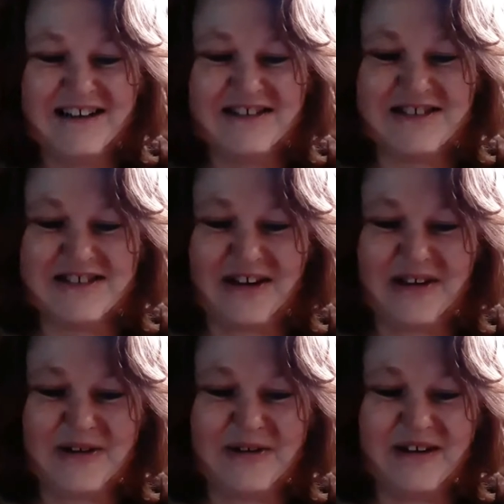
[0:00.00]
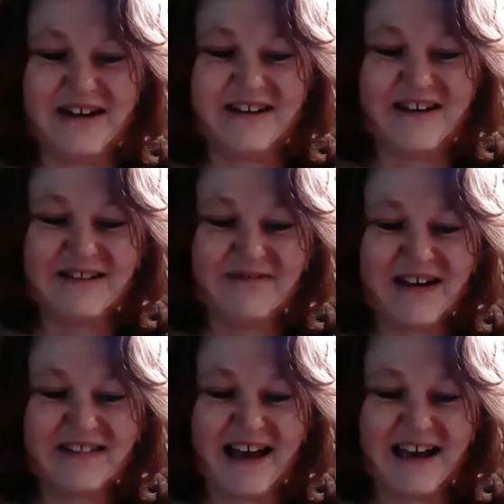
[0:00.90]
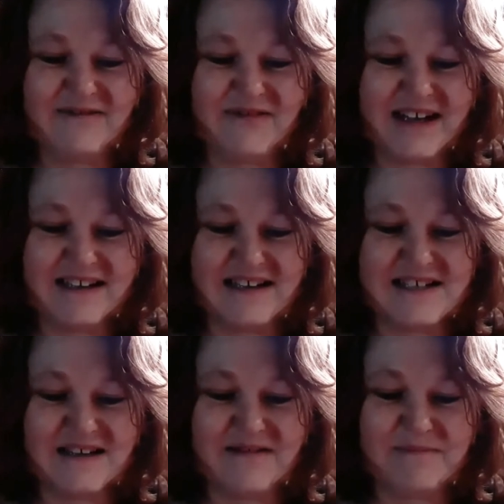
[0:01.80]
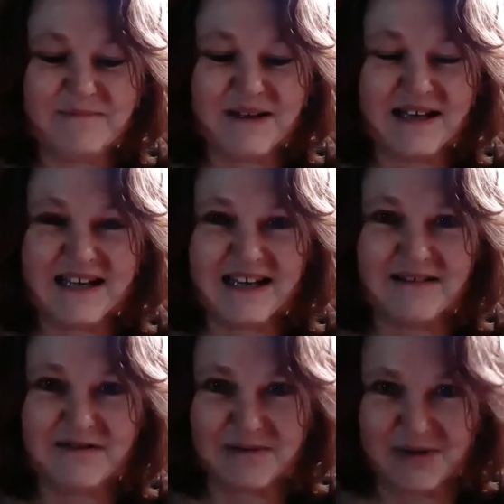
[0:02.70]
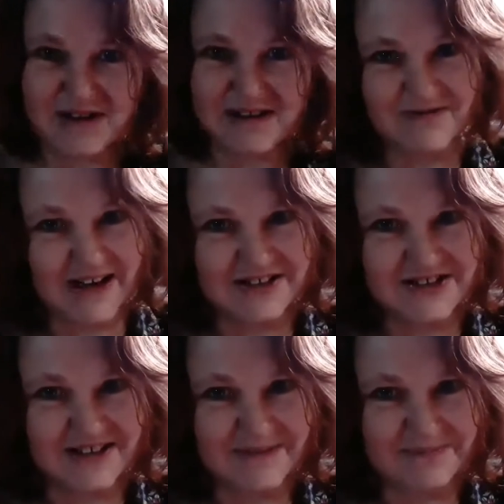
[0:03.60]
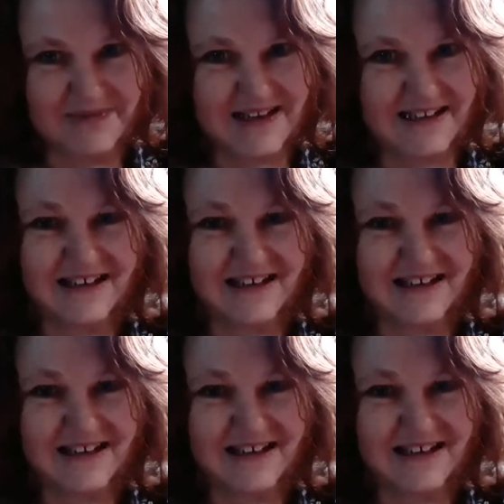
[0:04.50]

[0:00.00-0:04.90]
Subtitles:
So I like the fact that Advent is the beginning of the word adventure, and I